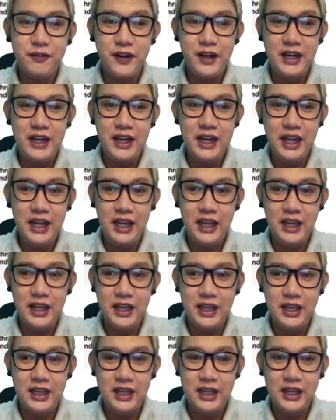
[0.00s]
freely
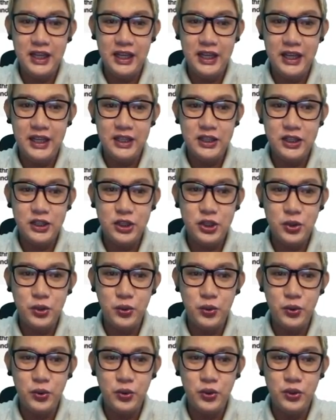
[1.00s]

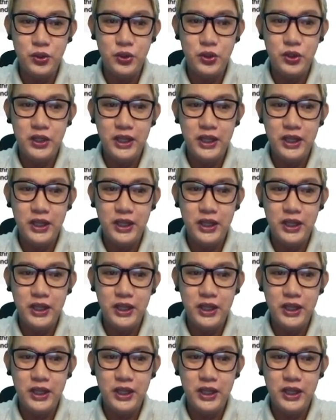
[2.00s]
into